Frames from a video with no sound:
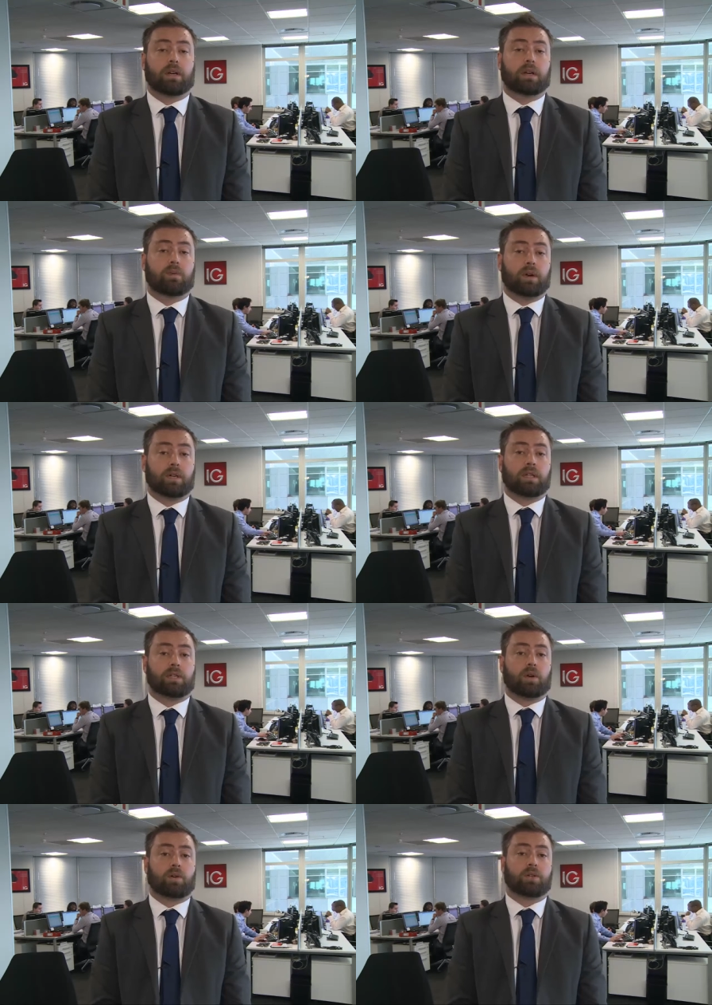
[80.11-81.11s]
In
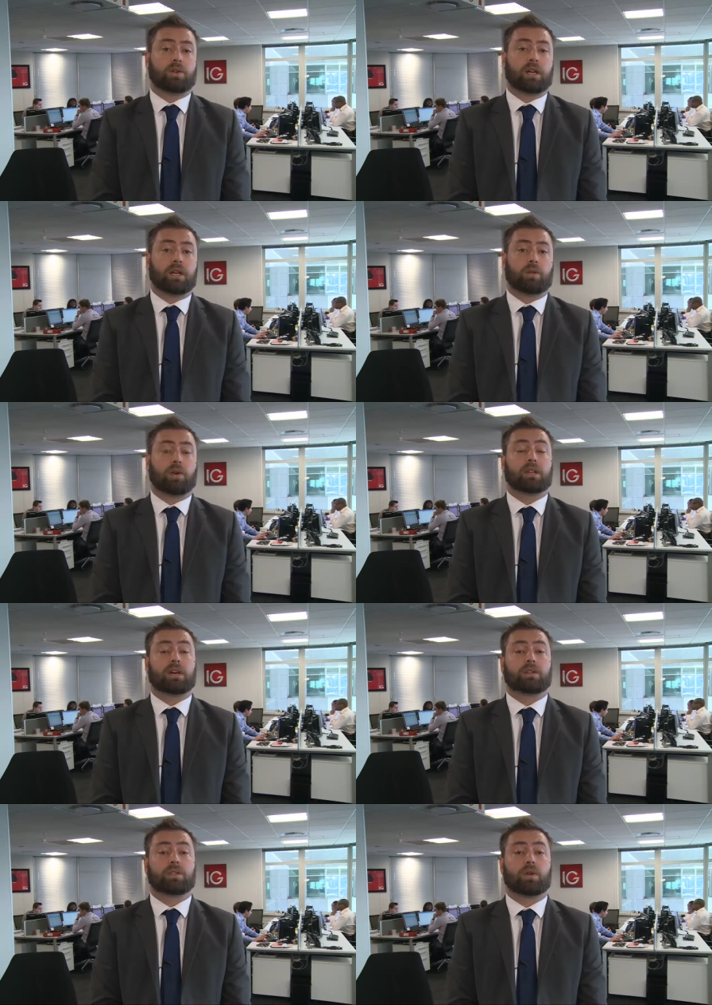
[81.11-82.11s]
commodities, gold is trading at
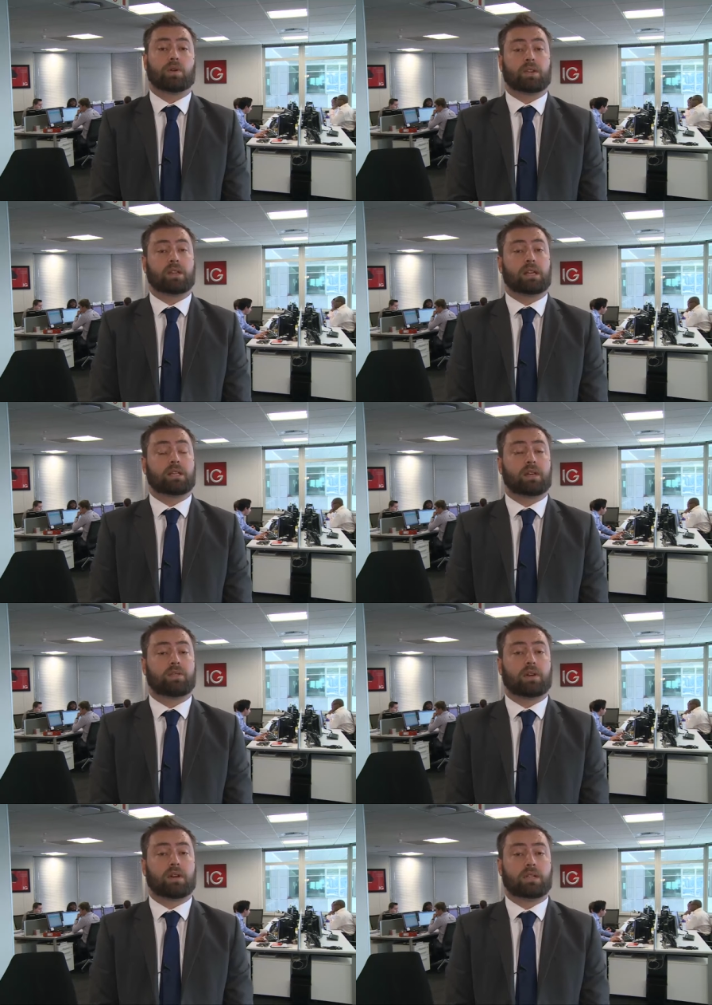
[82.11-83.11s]

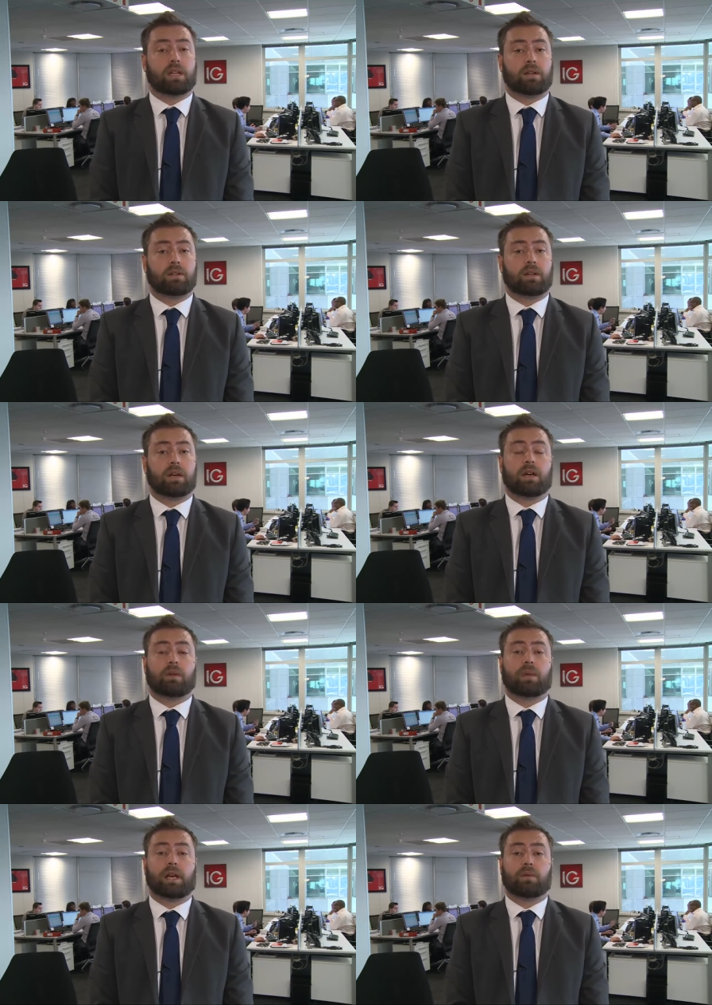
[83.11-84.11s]
$1,237 an ounce,
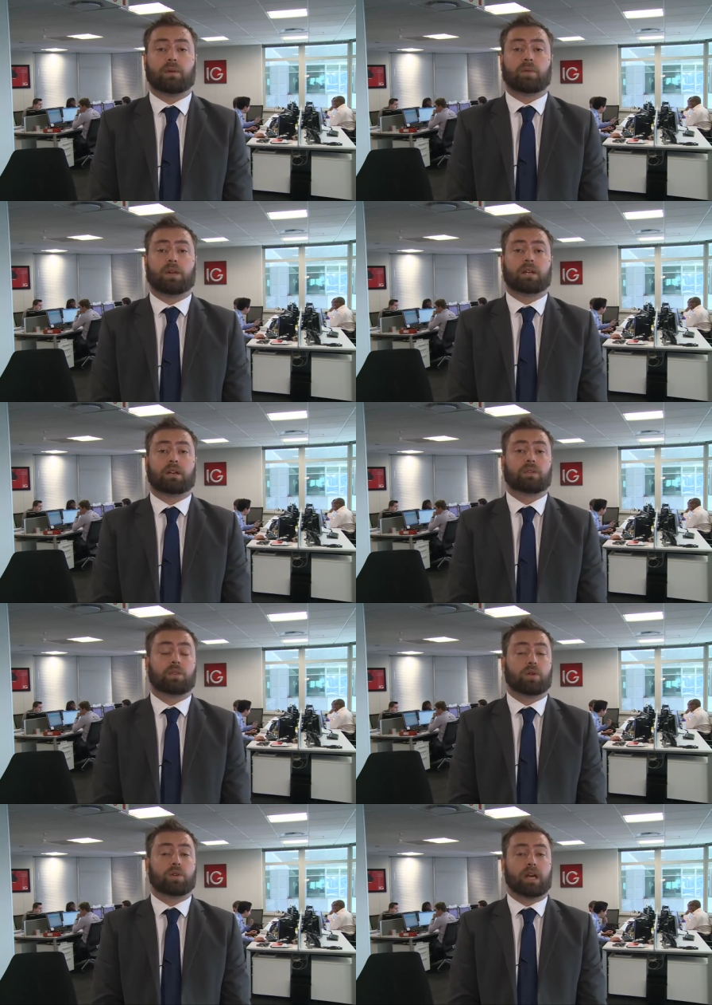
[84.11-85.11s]
platinum at
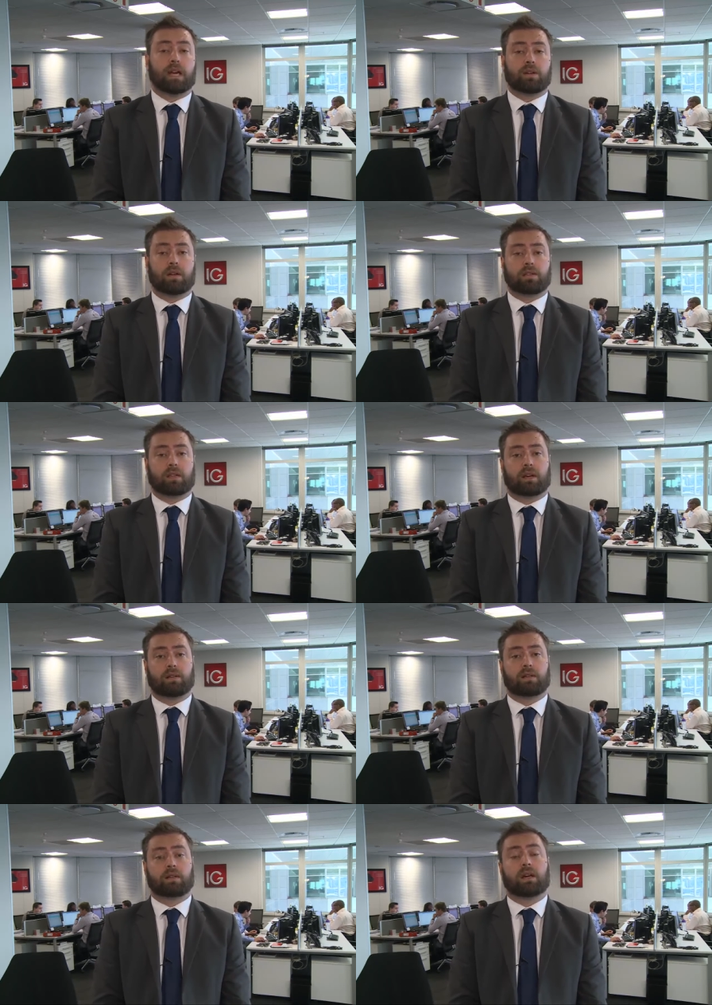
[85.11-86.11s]
$1,208 an
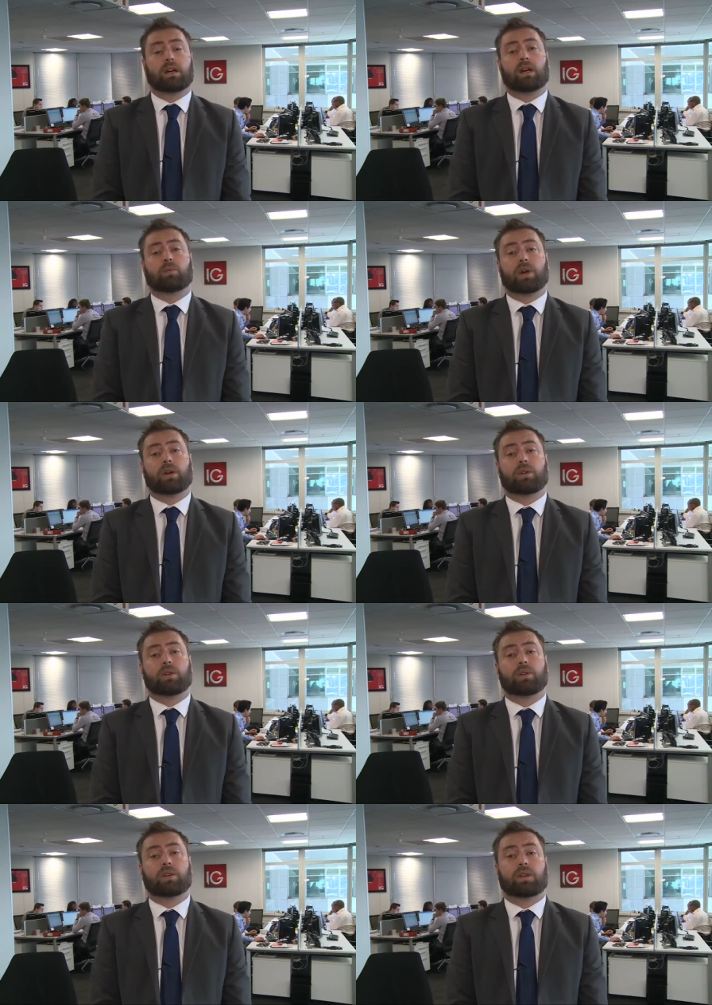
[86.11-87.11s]
ounce and Brent
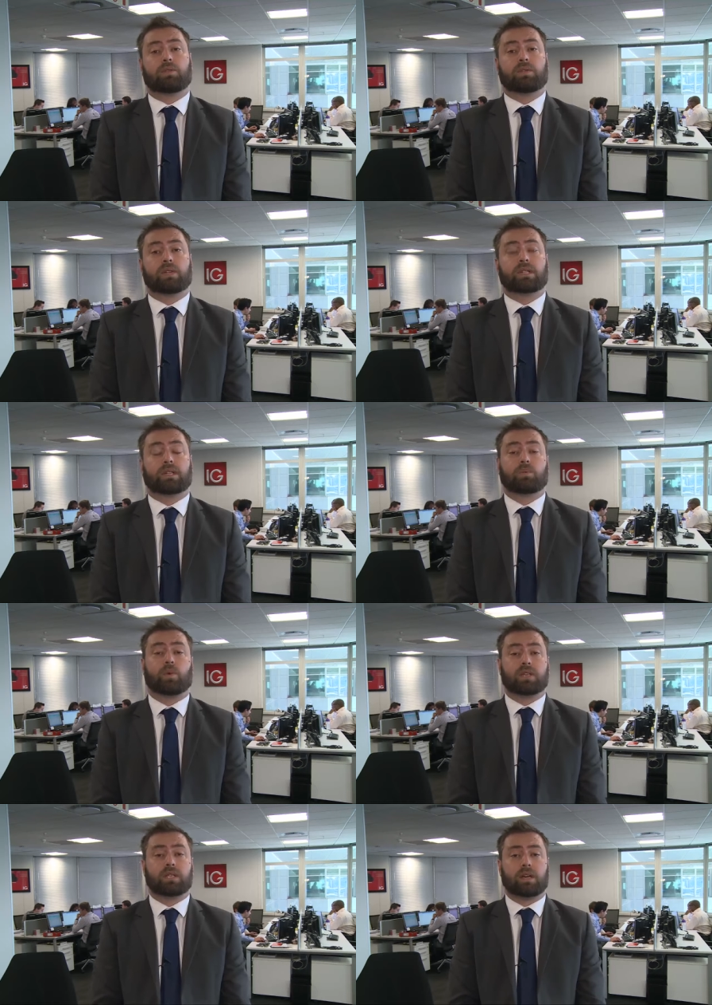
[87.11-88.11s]
crude at
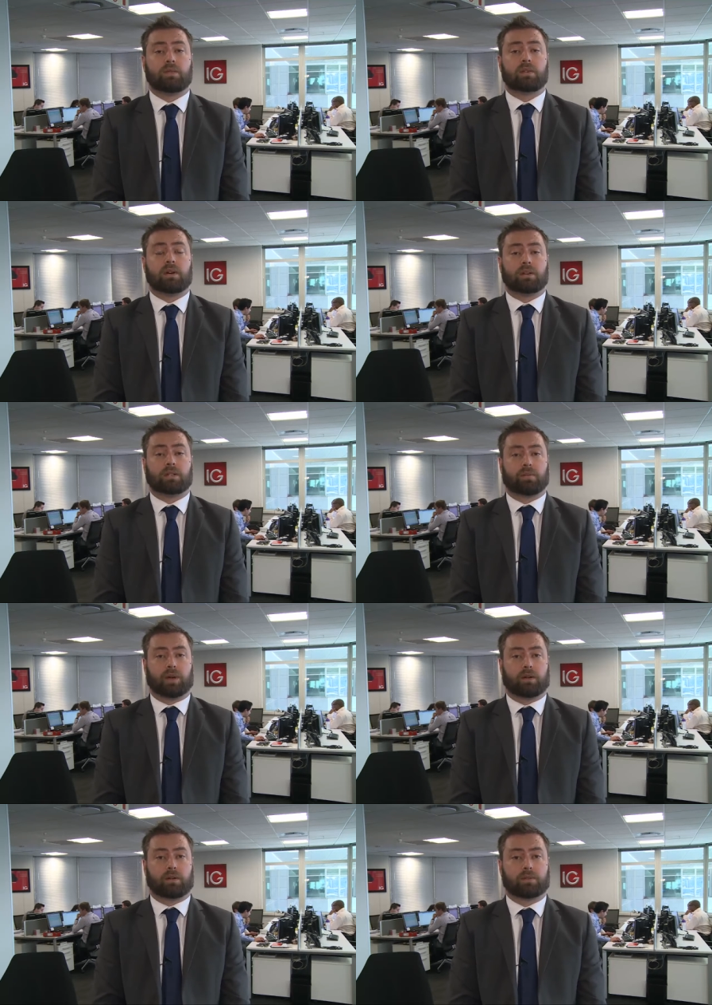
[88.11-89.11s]
$56.7 a
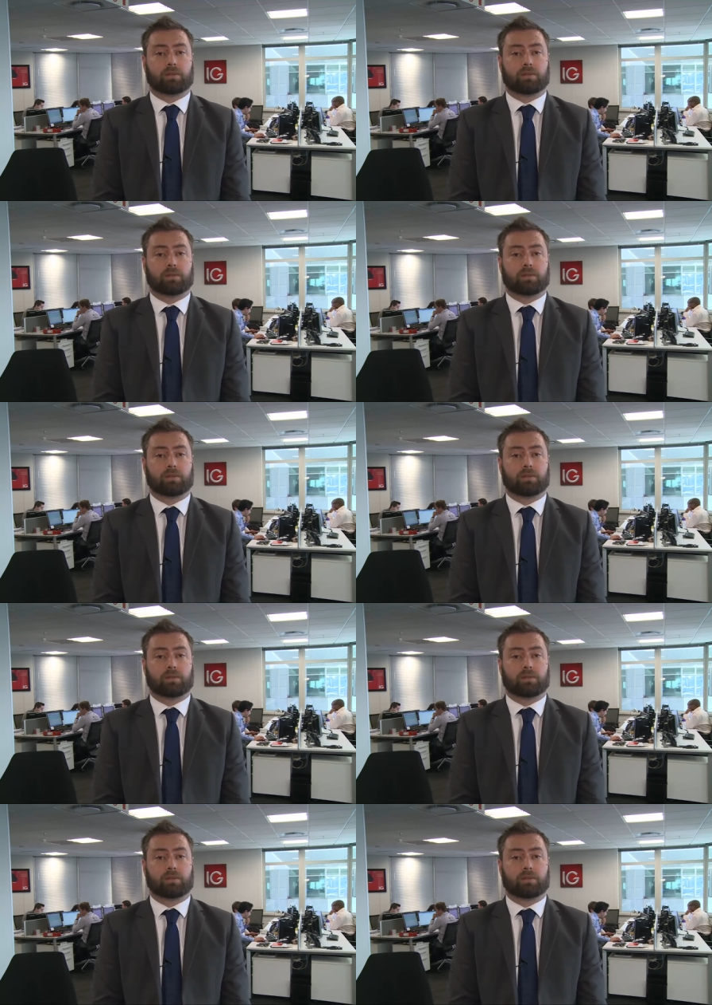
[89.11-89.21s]
barrel.